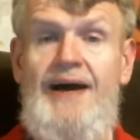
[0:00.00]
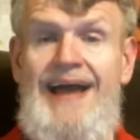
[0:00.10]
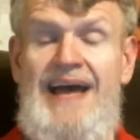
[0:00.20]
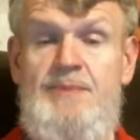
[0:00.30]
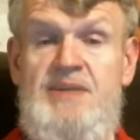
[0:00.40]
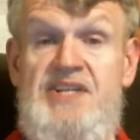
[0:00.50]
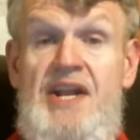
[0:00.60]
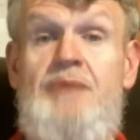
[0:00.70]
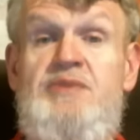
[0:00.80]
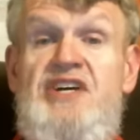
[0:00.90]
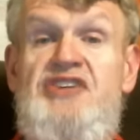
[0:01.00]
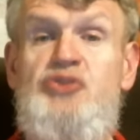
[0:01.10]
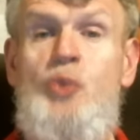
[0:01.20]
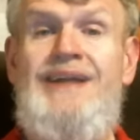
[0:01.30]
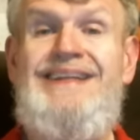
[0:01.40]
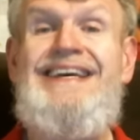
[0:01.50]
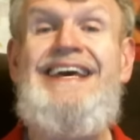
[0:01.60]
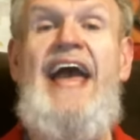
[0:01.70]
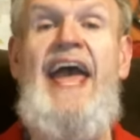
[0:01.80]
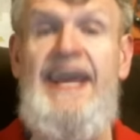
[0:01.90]
cannabis, and I was on
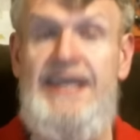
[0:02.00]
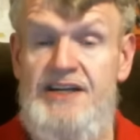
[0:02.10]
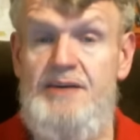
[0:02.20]
twenty-eight